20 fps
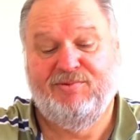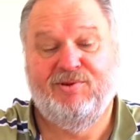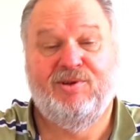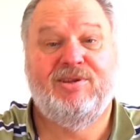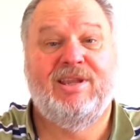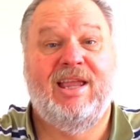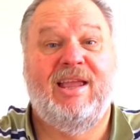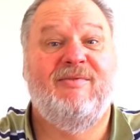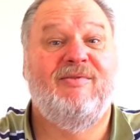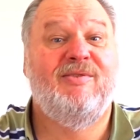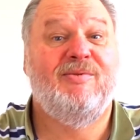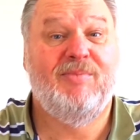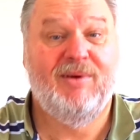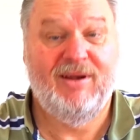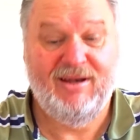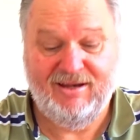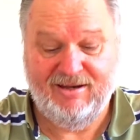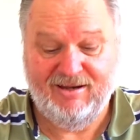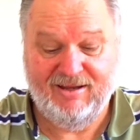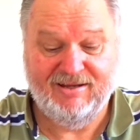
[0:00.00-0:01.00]
everybody
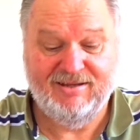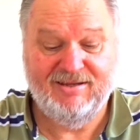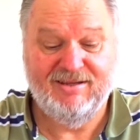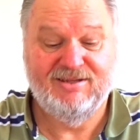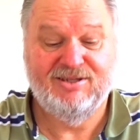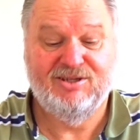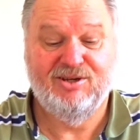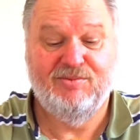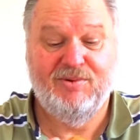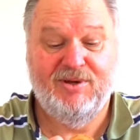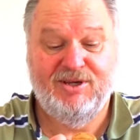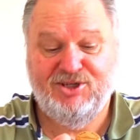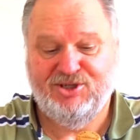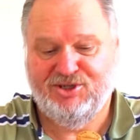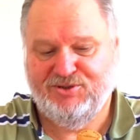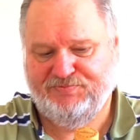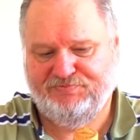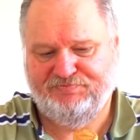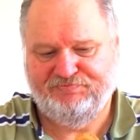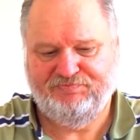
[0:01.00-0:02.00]
liked it so much.
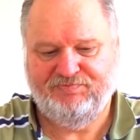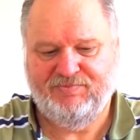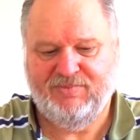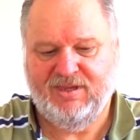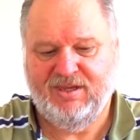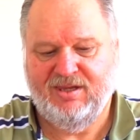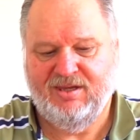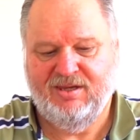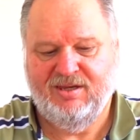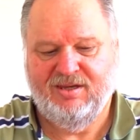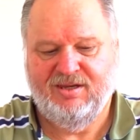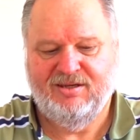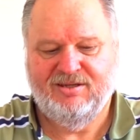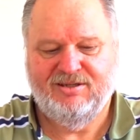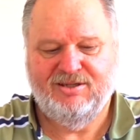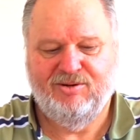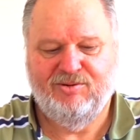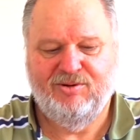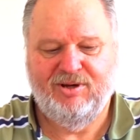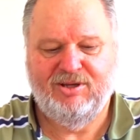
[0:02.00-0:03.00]

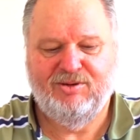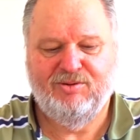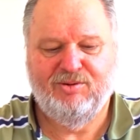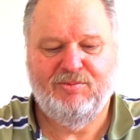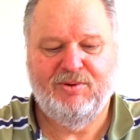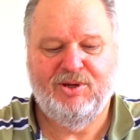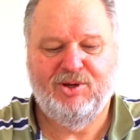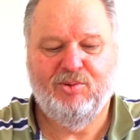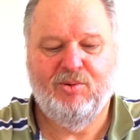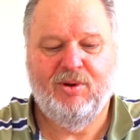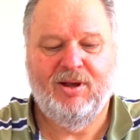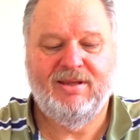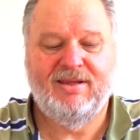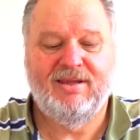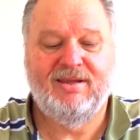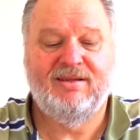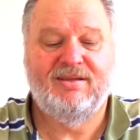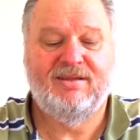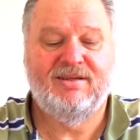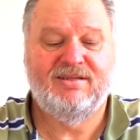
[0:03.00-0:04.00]
So it will be quite
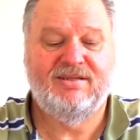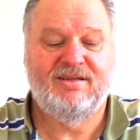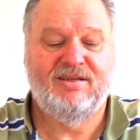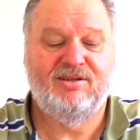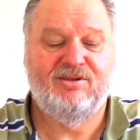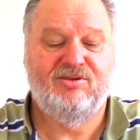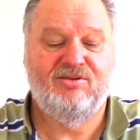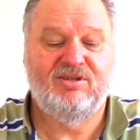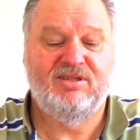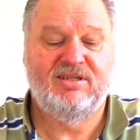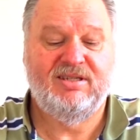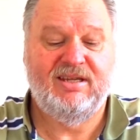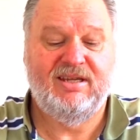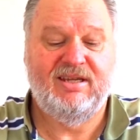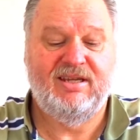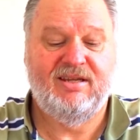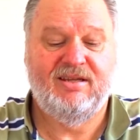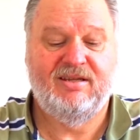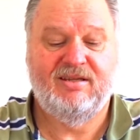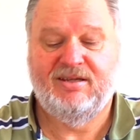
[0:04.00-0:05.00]
interesting to
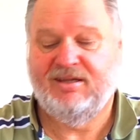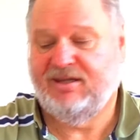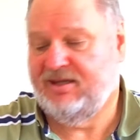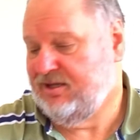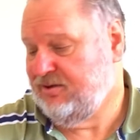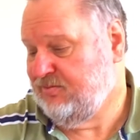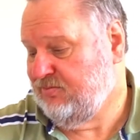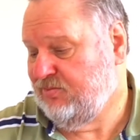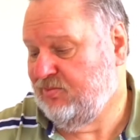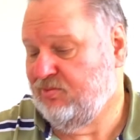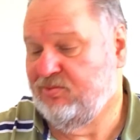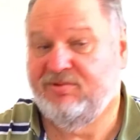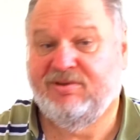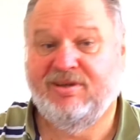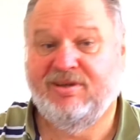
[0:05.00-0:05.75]
see the